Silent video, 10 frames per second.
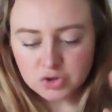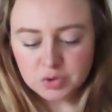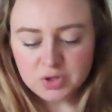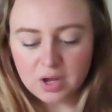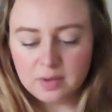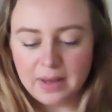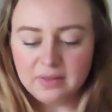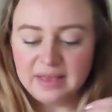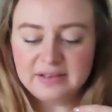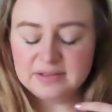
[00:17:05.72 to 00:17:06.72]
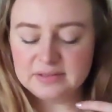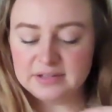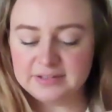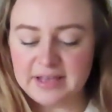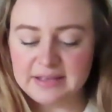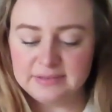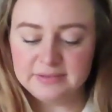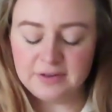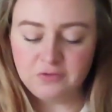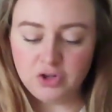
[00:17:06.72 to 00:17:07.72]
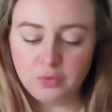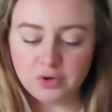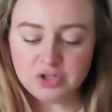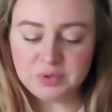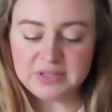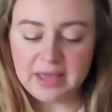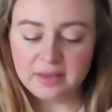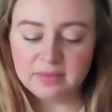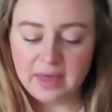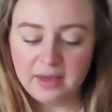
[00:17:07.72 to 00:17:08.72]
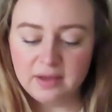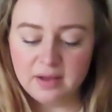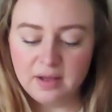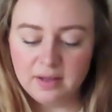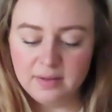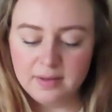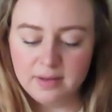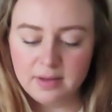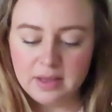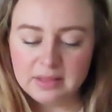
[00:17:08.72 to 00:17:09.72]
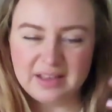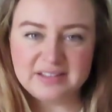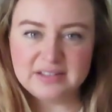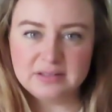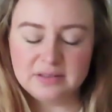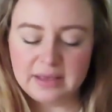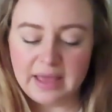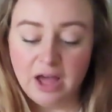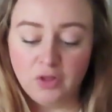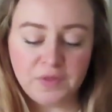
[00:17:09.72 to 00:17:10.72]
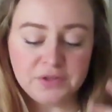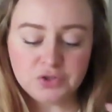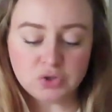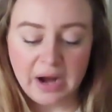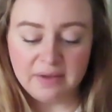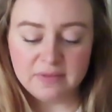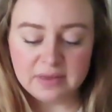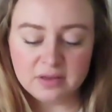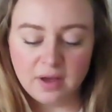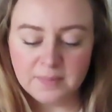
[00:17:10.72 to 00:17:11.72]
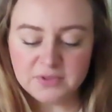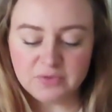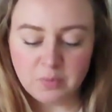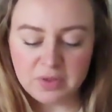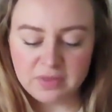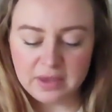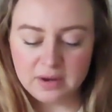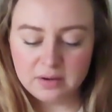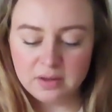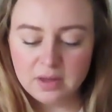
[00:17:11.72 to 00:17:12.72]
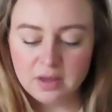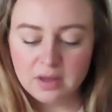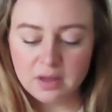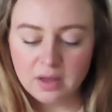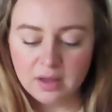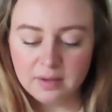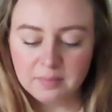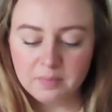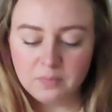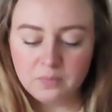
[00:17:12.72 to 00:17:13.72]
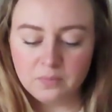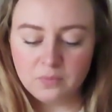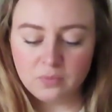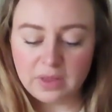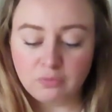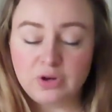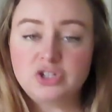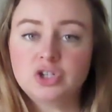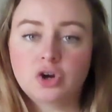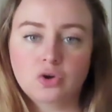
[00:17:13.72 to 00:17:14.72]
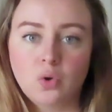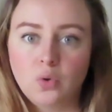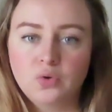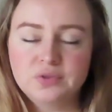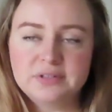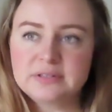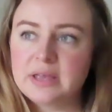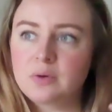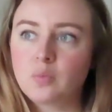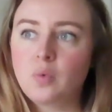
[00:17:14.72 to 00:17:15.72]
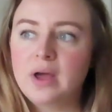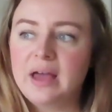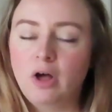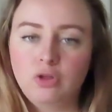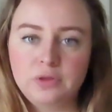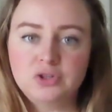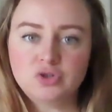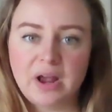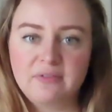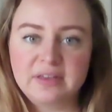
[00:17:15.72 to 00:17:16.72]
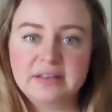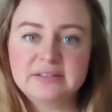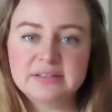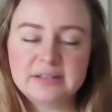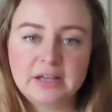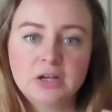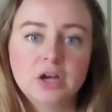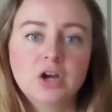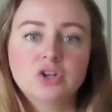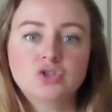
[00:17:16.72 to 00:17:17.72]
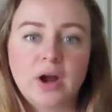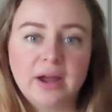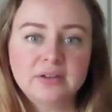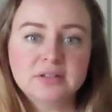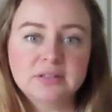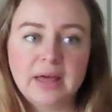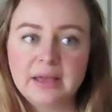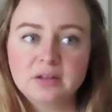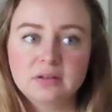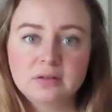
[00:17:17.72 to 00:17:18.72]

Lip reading: she was talking about like success and stuff too, where she was saying that like healthy striving comes from within. Like reaching your goals is like what healthy striving is like trying to like,